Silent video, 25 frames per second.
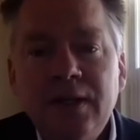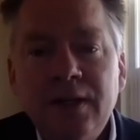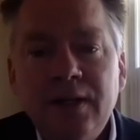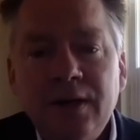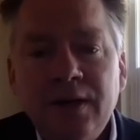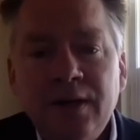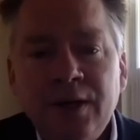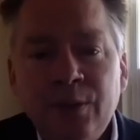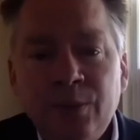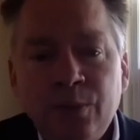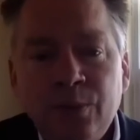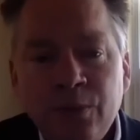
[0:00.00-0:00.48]

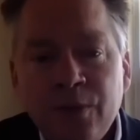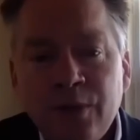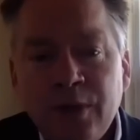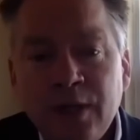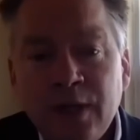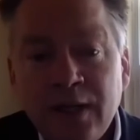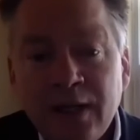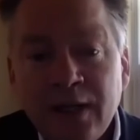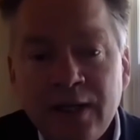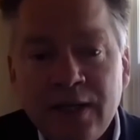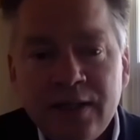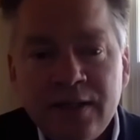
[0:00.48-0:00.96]
are at work
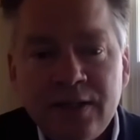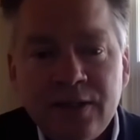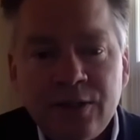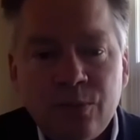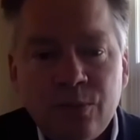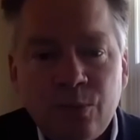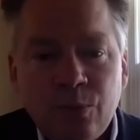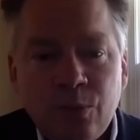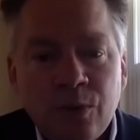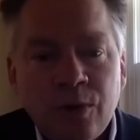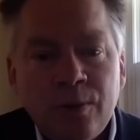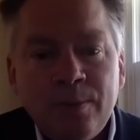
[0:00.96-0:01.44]
again to
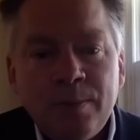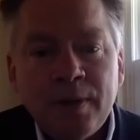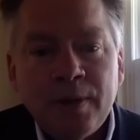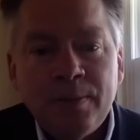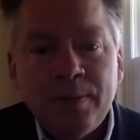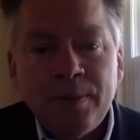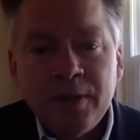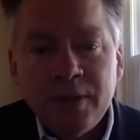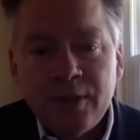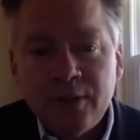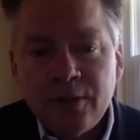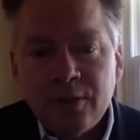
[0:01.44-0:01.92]
warp our
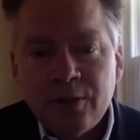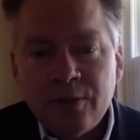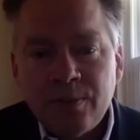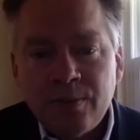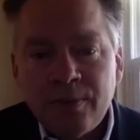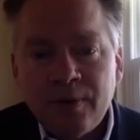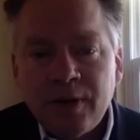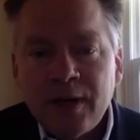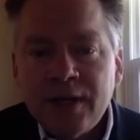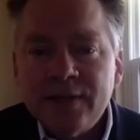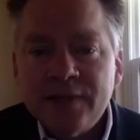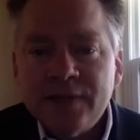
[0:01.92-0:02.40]
political
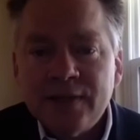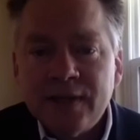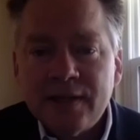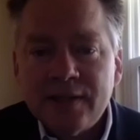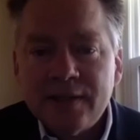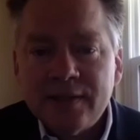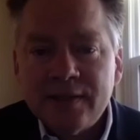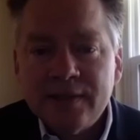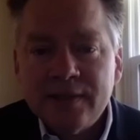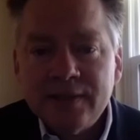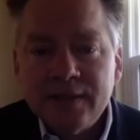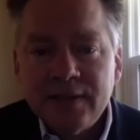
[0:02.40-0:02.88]

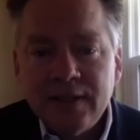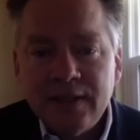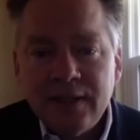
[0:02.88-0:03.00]
process.